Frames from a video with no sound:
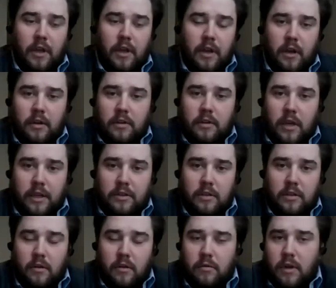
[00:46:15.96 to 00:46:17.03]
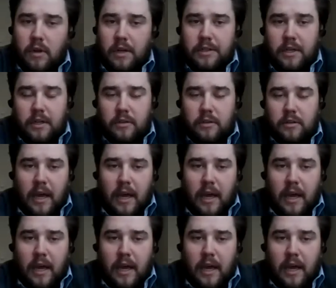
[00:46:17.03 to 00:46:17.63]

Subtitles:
it, and so Dennis,